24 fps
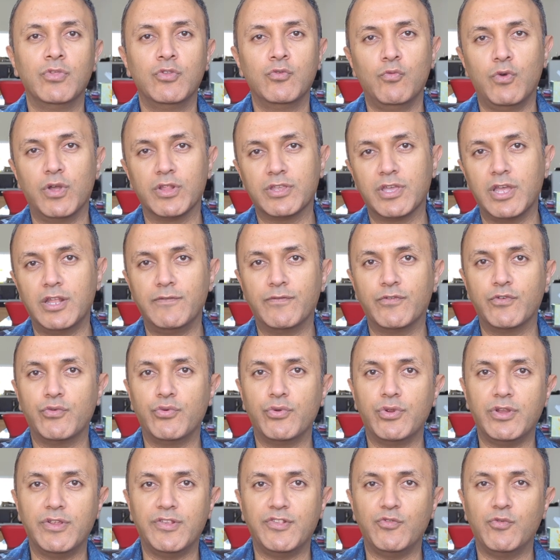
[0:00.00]
what kind of
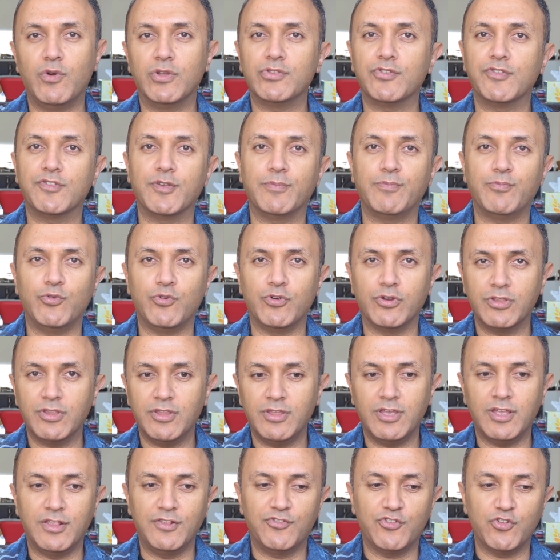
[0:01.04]
queries you want to support,
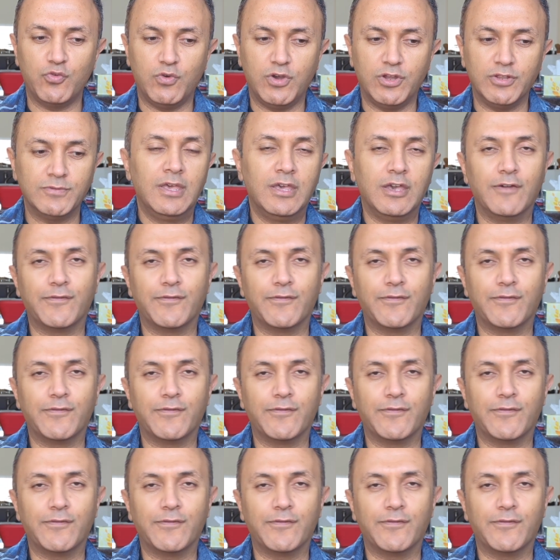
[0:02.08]
and so on.